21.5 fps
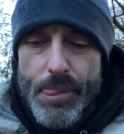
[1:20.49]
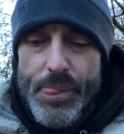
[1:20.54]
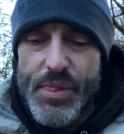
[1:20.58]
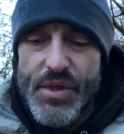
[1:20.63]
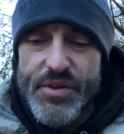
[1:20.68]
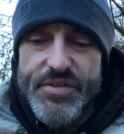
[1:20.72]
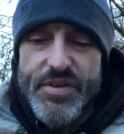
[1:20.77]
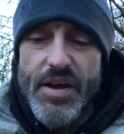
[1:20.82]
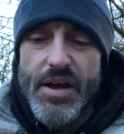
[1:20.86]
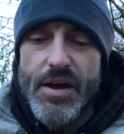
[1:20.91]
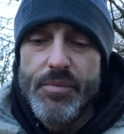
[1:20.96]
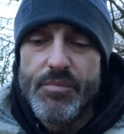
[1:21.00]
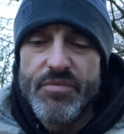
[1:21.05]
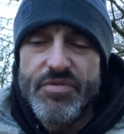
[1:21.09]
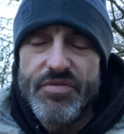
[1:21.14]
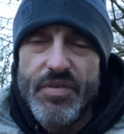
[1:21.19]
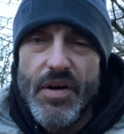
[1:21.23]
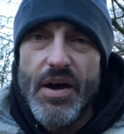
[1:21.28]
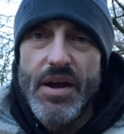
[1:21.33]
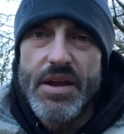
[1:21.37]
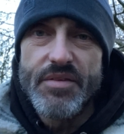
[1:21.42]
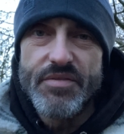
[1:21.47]
The term
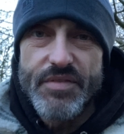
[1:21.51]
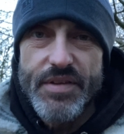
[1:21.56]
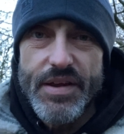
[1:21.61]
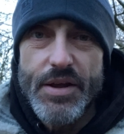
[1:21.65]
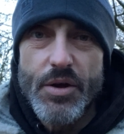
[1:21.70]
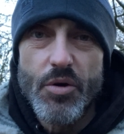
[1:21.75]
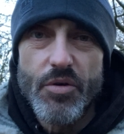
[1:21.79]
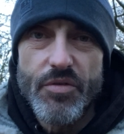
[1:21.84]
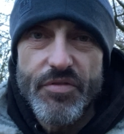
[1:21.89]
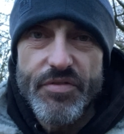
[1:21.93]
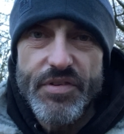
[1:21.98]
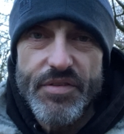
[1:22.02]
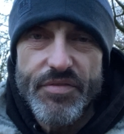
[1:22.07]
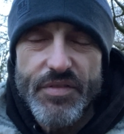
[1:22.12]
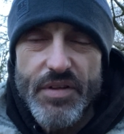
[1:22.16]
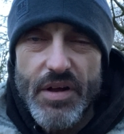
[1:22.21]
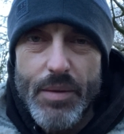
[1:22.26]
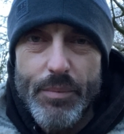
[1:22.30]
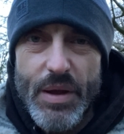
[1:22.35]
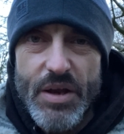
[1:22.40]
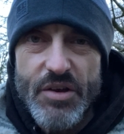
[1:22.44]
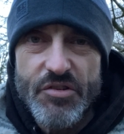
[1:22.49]
5D or fifth
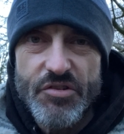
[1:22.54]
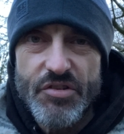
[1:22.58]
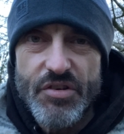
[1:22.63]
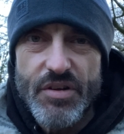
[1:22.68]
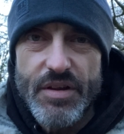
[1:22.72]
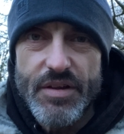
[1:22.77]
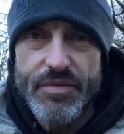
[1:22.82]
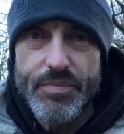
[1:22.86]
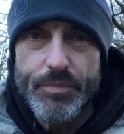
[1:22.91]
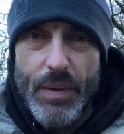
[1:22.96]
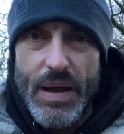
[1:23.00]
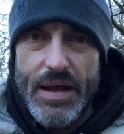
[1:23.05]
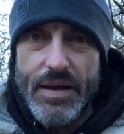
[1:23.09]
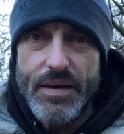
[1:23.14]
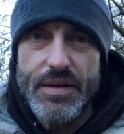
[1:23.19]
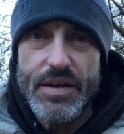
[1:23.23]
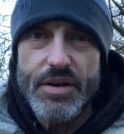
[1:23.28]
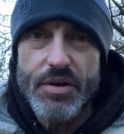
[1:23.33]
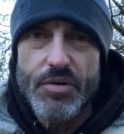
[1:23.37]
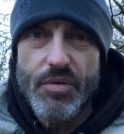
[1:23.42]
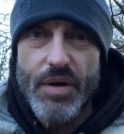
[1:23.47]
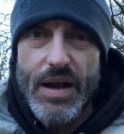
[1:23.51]
dimension is
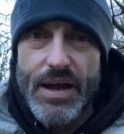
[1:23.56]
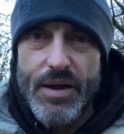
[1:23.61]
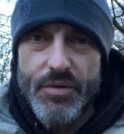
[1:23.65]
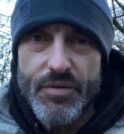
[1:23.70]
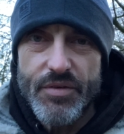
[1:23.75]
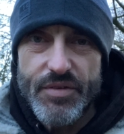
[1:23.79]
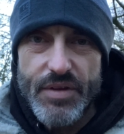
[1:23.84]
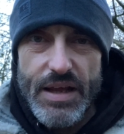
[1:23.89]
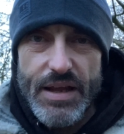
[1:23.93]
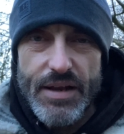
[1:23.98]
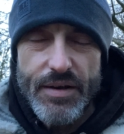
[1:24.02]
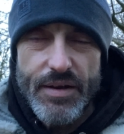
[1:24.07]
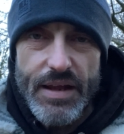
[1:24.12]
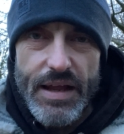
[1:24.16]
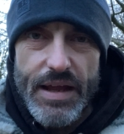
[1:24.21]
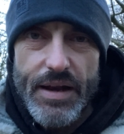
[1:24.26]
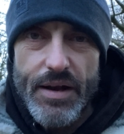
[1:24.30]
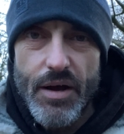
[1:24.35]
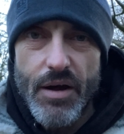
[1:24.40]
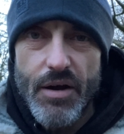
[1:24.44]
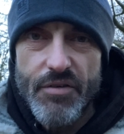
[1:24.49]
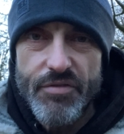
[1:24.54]
bandied around in,
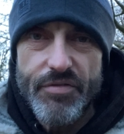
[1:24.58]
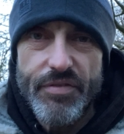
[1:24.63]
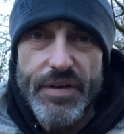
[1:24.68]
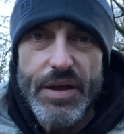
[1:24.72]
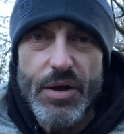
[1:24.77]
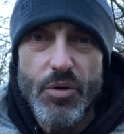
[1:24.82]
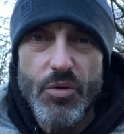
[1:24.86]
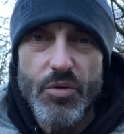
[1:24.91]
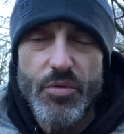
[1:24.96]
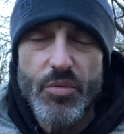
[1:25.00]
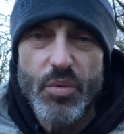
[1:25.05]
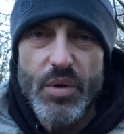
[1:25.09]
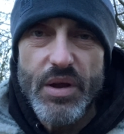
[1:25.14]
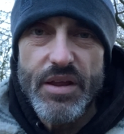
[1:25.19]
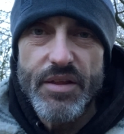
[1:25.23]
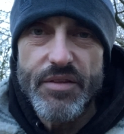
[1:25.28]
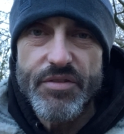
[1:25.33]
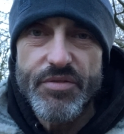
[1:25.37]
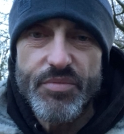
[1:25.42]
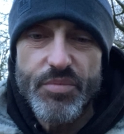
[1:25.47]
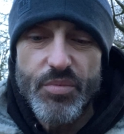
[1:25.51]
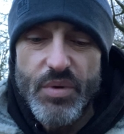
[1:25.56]
in our field
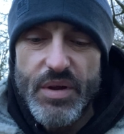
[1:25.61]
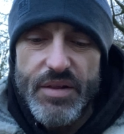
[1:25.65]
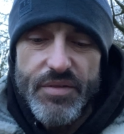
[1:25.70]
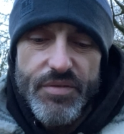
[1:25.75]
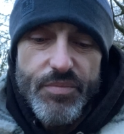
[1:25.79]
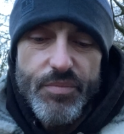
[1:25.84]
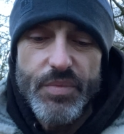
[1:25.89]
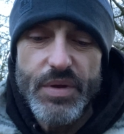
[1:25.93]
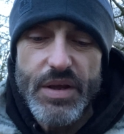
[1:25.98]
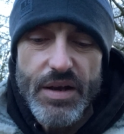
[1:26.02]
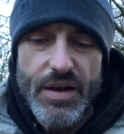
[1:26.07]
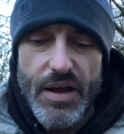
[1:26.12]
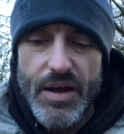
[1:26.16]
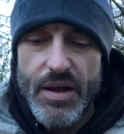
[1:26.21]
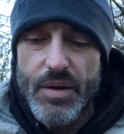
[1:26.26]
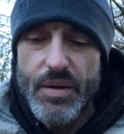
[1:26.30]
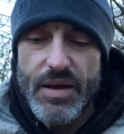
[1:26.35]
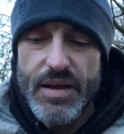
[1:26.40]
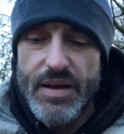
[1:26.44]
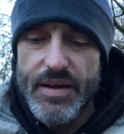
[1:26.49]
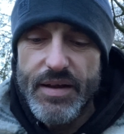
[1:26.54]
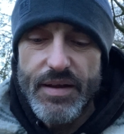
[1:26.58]
with, with you know,
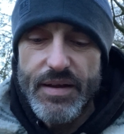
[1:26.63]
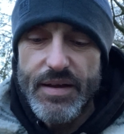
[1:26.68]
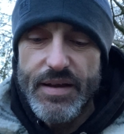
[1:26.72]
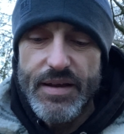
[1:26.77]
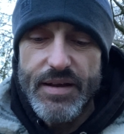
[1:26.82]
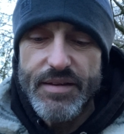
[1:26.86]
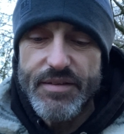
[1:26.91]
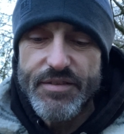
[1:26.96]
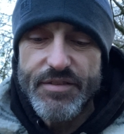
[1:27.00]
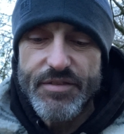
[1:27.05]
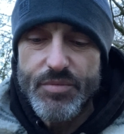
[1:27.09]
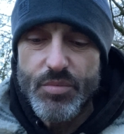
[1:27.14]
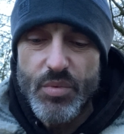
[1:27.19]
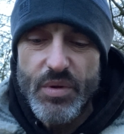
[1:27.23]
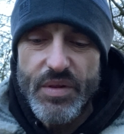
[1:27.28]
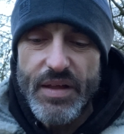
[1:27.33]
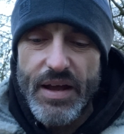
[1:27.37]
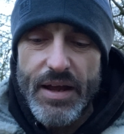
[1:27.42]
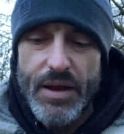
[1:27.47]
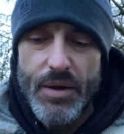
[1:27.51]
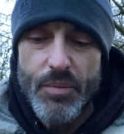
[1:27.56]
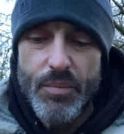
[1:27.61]
it, it's
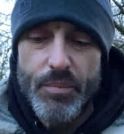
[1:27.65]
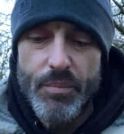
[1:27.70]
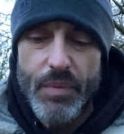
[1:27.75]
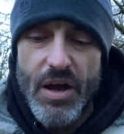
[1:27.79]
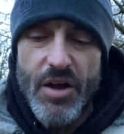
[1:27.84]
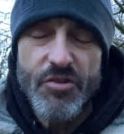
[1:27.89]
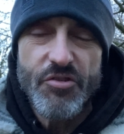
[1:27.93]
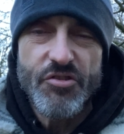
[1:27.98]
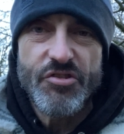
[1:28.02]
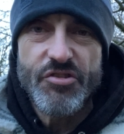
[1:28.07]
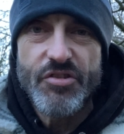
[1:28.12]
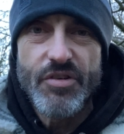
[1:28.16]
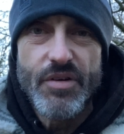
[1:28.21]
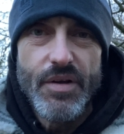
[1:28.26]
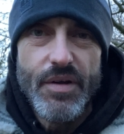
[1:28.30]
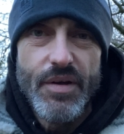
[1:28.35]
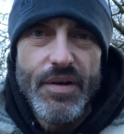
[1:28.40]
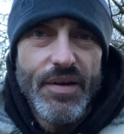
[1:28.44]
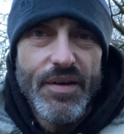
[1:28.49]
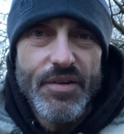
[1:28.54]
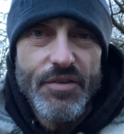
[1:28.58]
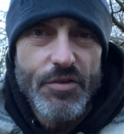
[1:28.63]
without much
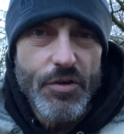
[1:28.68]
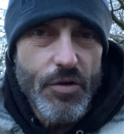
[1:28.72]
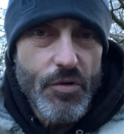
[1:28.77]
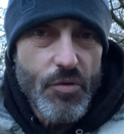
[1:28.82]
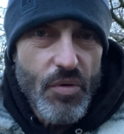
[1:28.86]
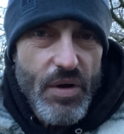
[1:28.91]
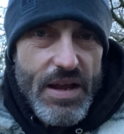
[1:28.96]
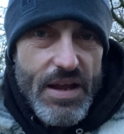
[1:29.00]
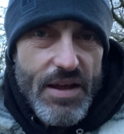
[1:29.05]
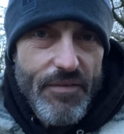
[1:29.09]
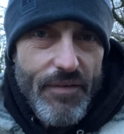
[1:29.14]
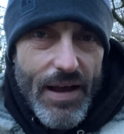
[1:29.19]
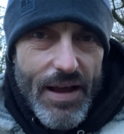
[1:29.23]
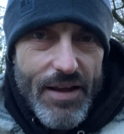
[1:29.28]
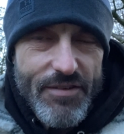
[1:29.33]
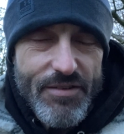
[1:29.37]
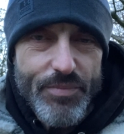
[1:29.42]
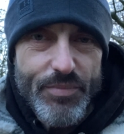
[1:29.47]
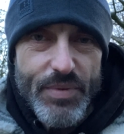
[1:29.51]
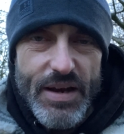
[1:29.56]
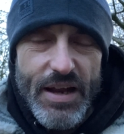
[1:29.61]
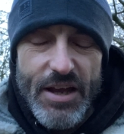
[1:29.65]
degree of
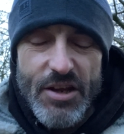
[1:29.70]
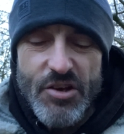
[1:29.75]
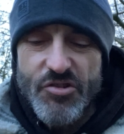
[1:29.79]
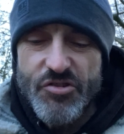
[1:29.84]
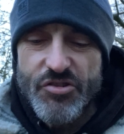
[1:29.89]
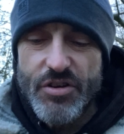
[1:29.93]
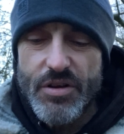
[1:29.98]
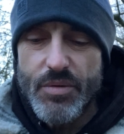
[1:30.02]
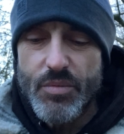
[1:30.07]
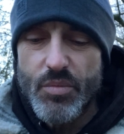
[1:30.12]
explanation.